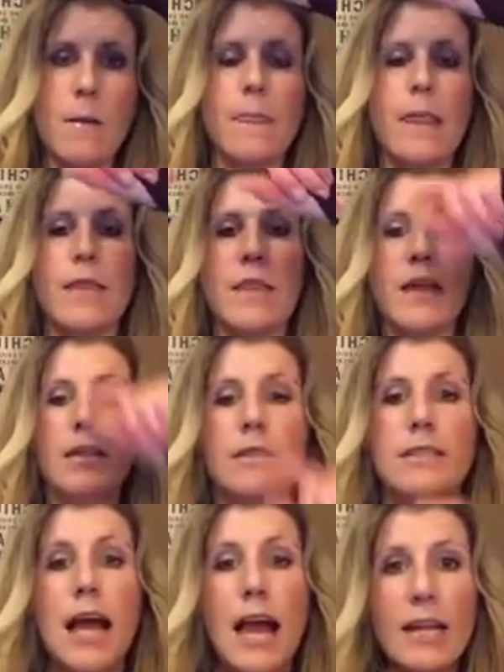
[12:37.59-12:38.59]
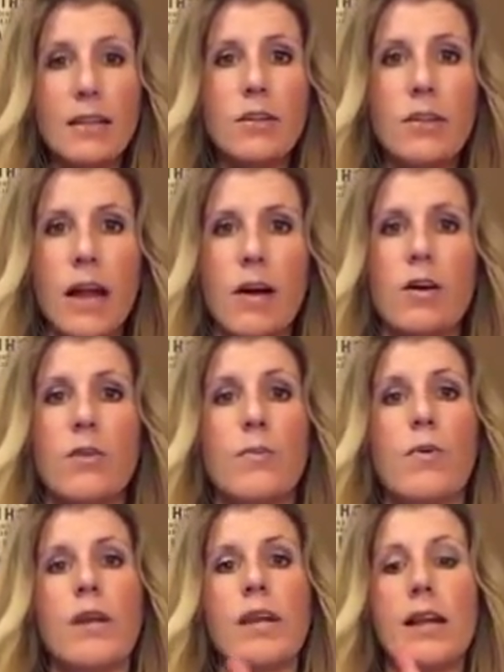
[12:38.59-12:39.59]
And then the tiny little arrow
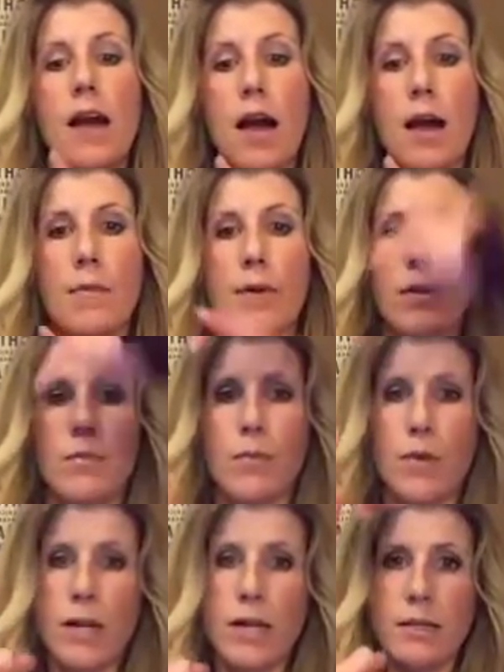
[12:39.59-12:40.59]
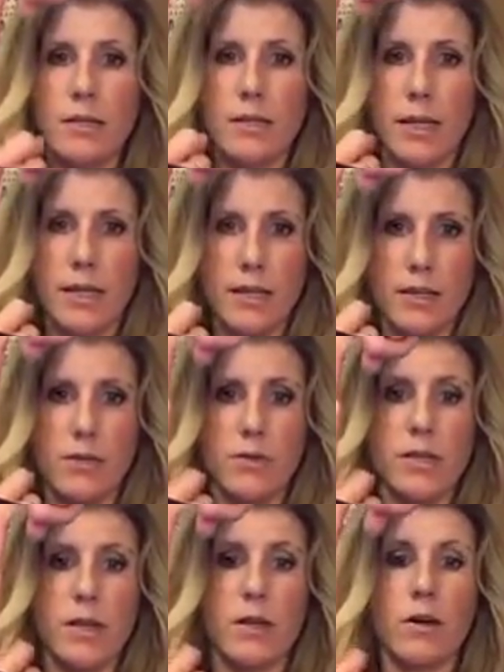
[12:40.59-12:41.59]
pointing up, and they're pointing like this to
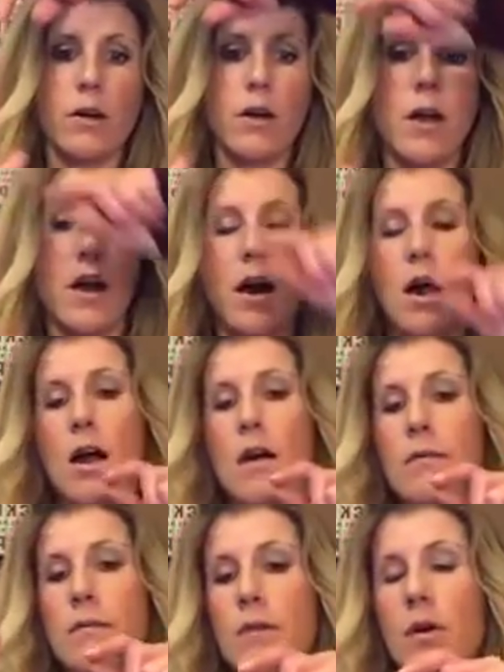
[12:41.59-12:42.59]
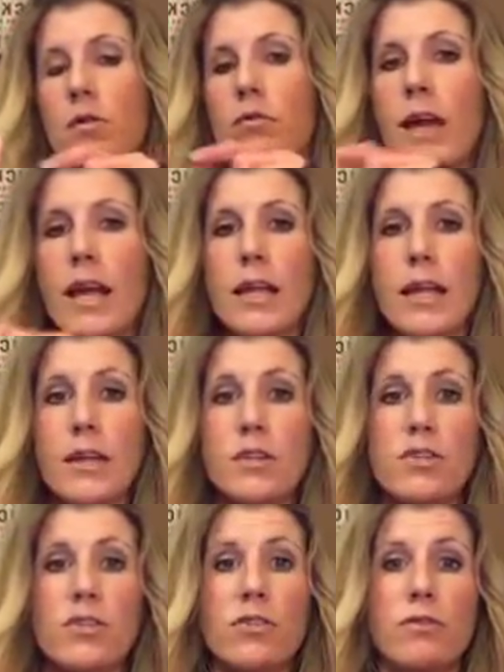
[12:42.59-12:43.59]
each other, write
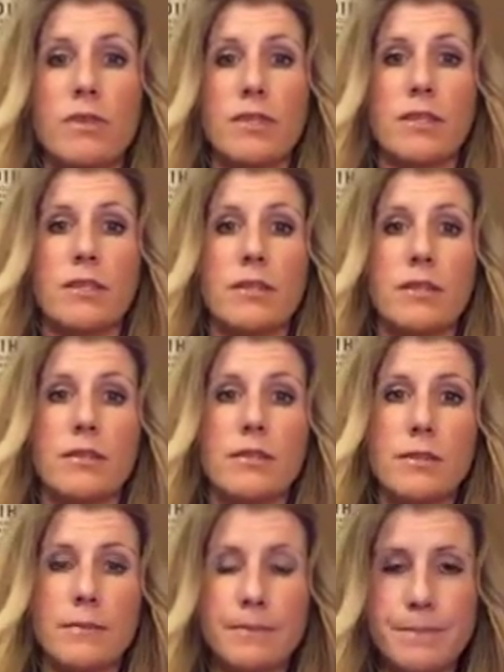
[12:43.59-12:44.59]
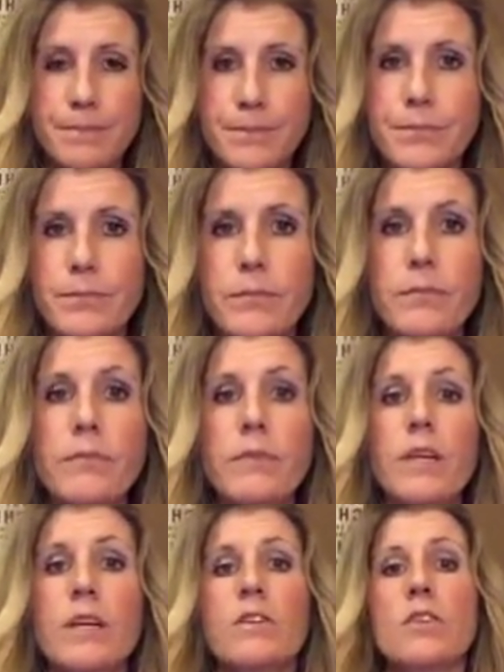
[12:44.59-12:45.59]
internal resistance.
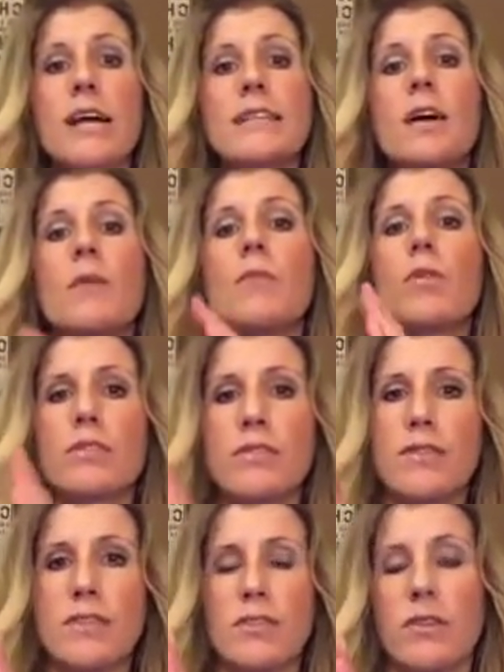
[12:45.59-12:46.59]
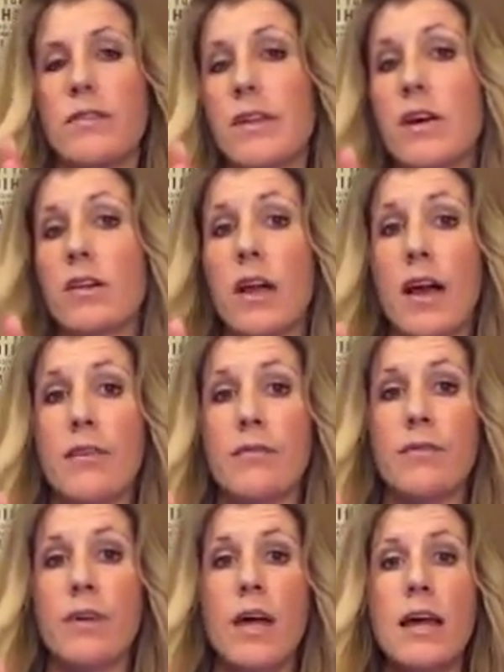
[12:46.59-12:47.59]
So that's how most of us are living our life.
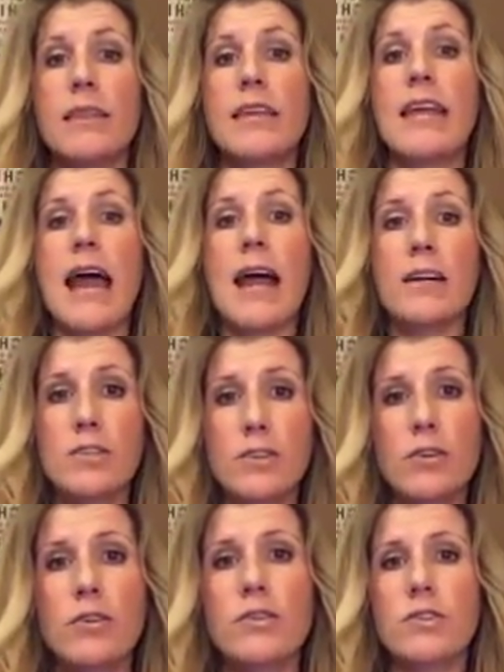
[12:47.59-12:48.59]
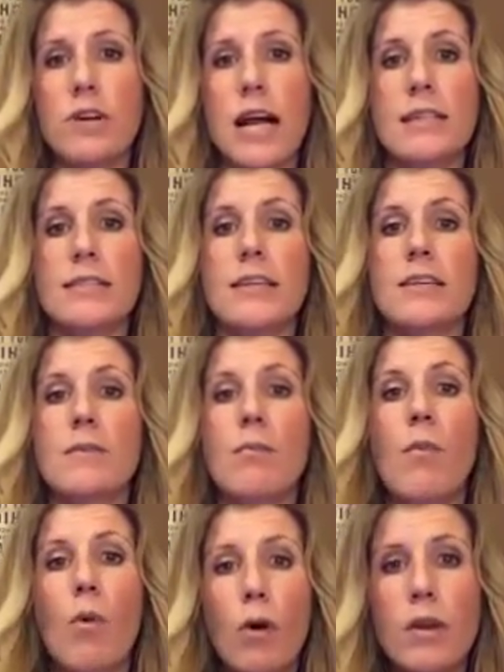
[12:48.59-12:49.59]
The external stress is
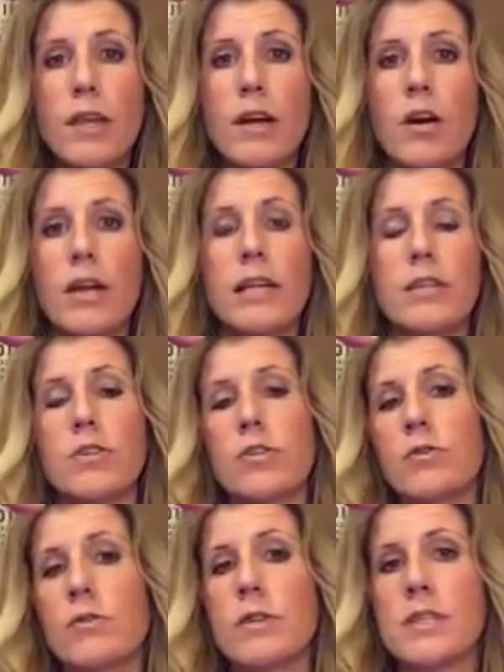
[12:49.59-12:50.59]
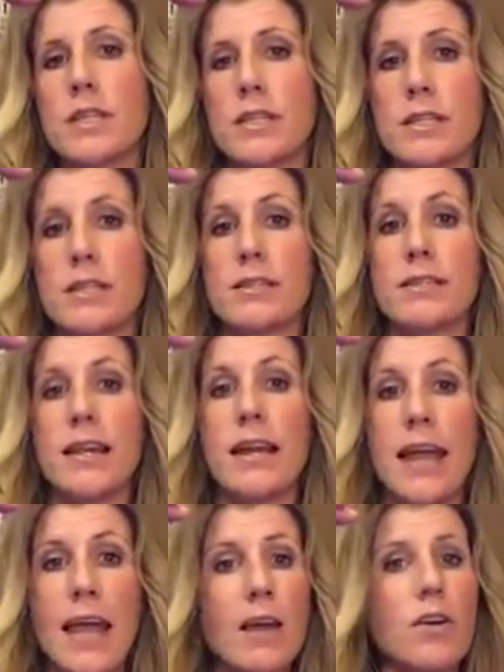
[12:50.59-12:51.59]
more than our internal resistance can
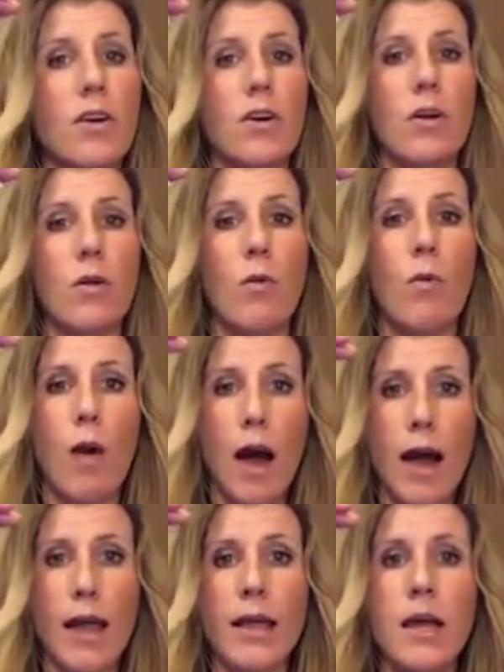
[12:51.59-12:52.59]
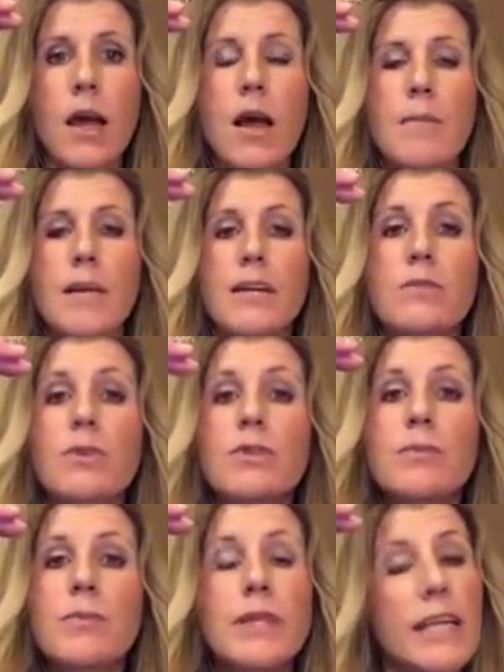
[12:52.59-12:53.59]
handle. Why? Because we're
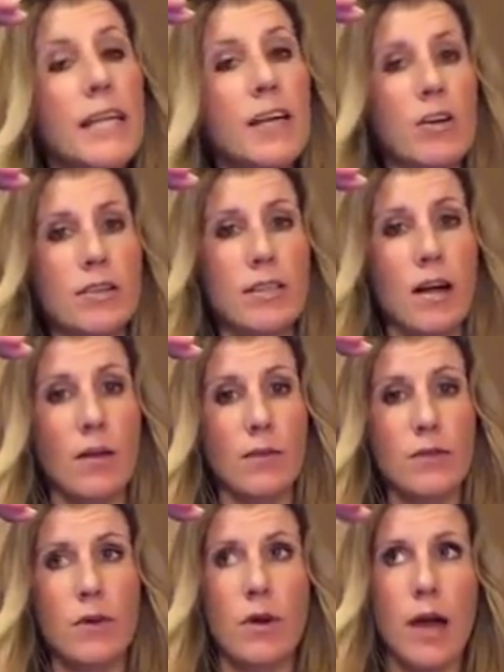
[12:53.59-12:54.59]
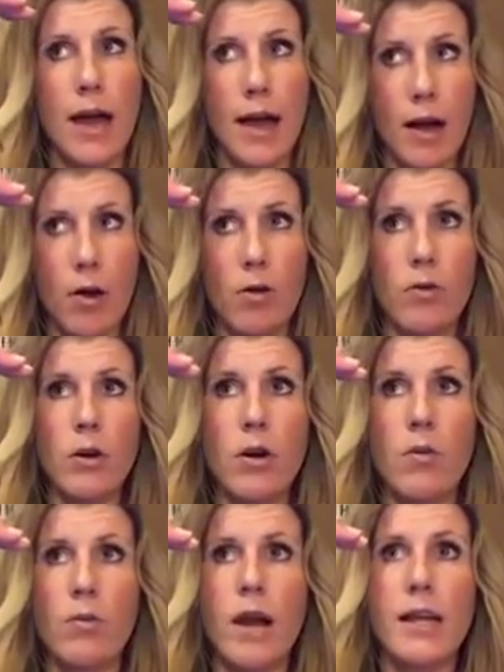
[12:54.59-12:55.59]
depleting ourselves. How?
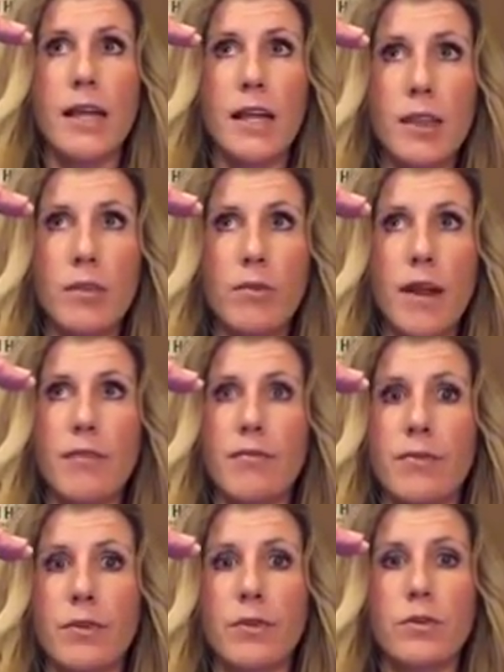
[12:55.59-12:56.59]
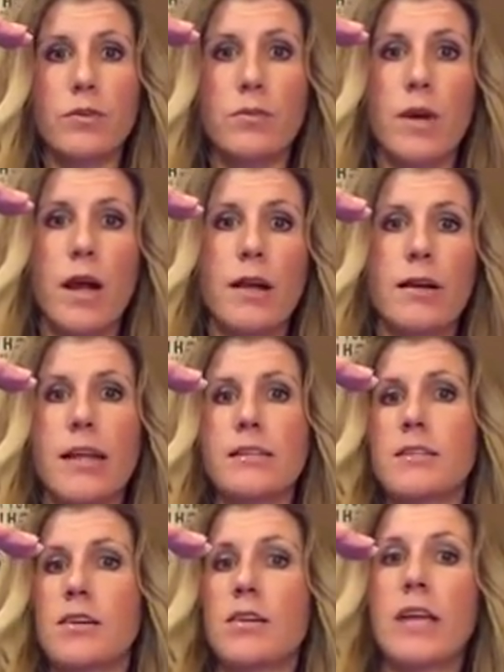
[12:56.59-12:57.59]
We're not eating the right foods. We're not
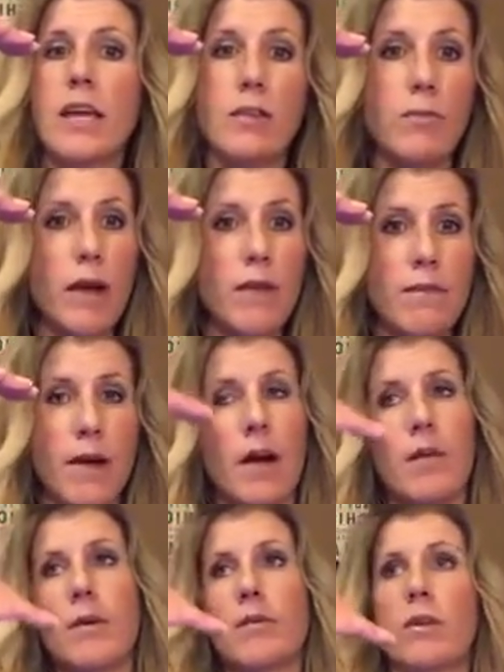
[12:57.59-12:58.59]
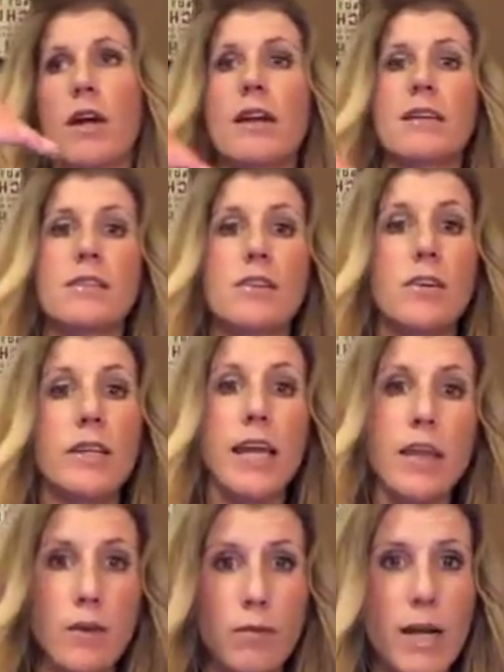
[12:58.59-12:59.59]
necessarily in the right environment. We're not necessarily
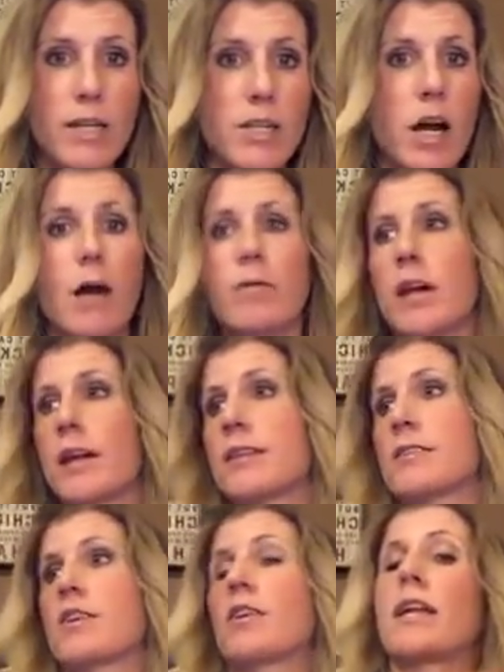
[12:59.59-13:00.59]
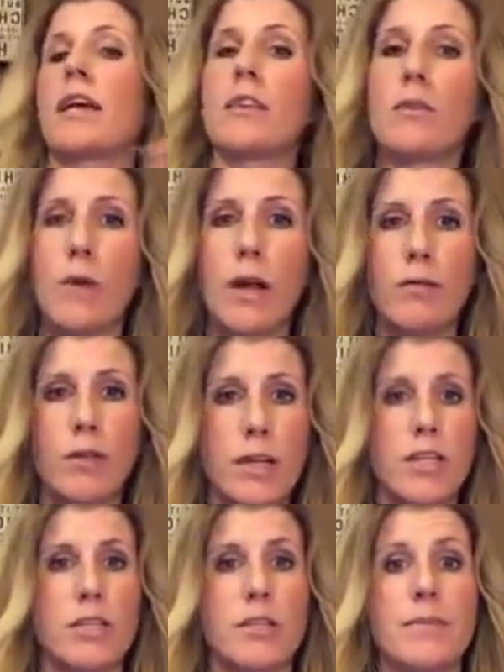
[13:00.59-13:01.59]
in the right job. We're not necessarily in the right
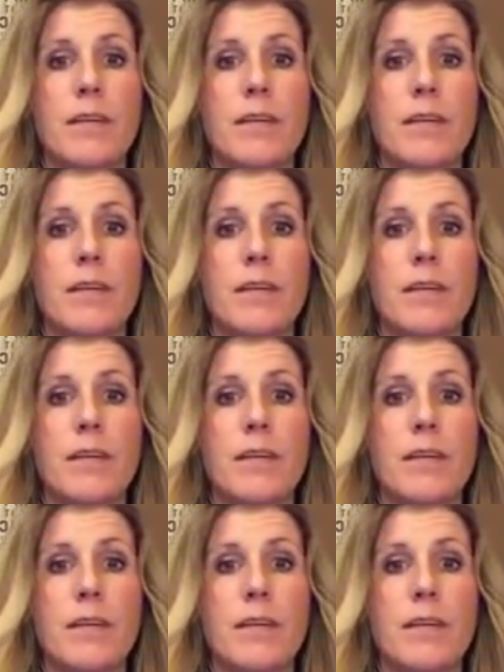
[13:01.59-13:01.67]
relationships.